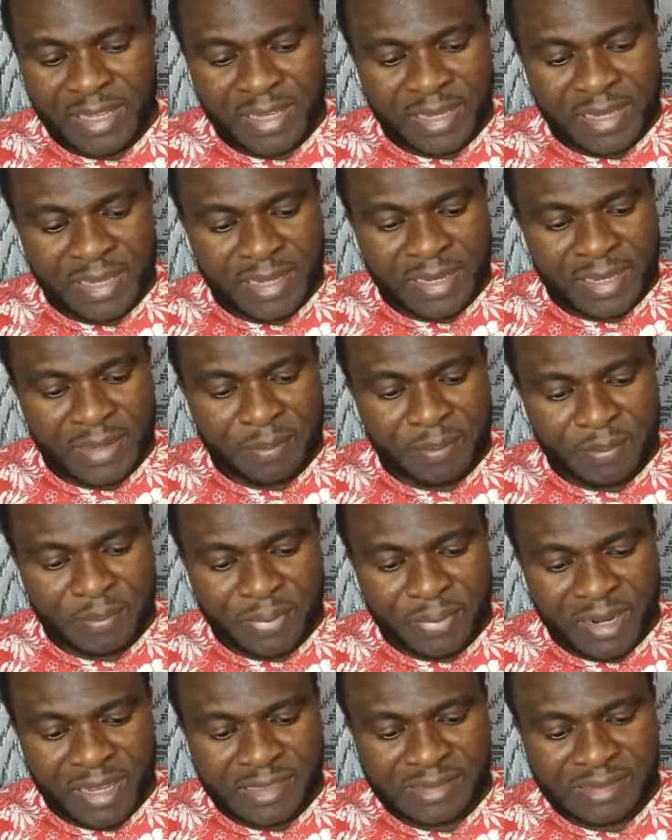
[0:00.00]

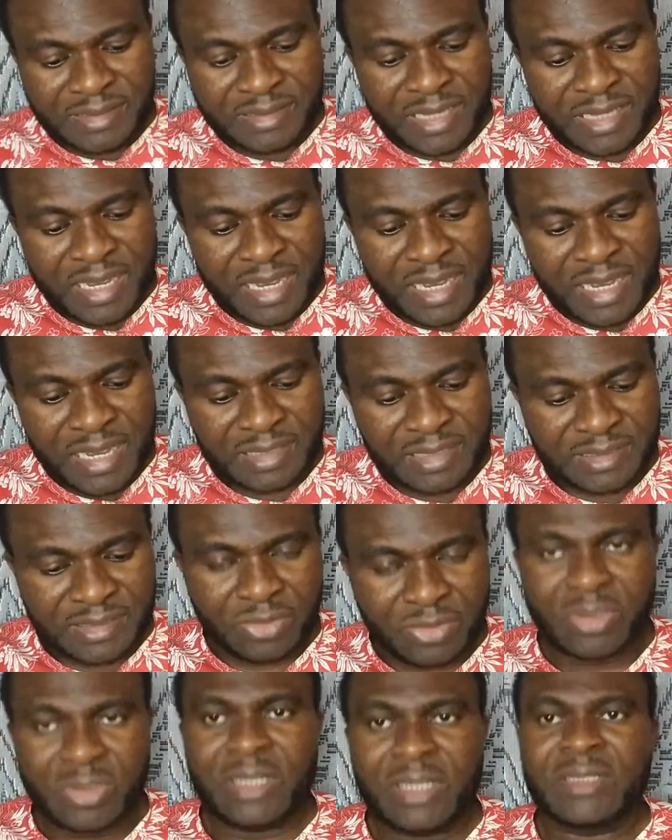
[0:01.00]
impresa
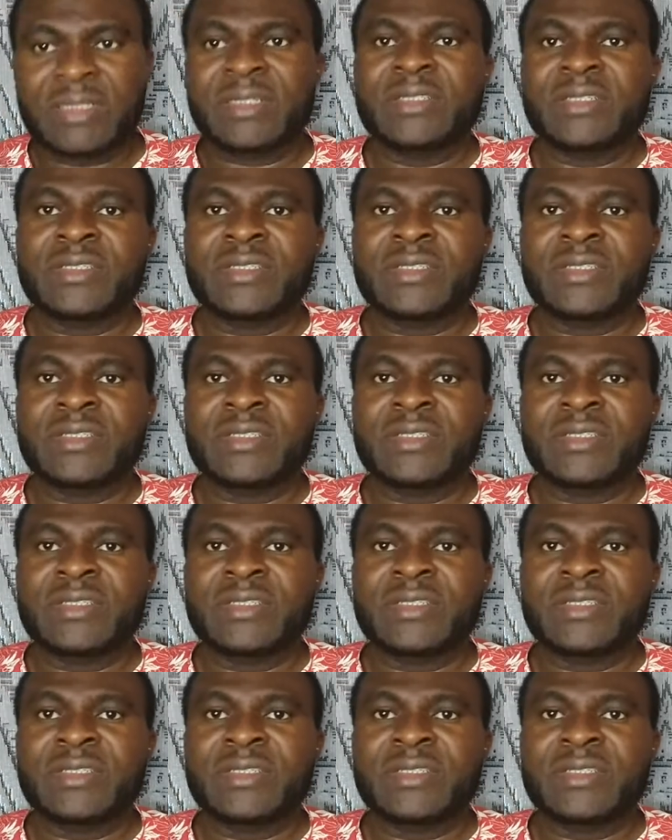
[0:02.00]
assicuratrice.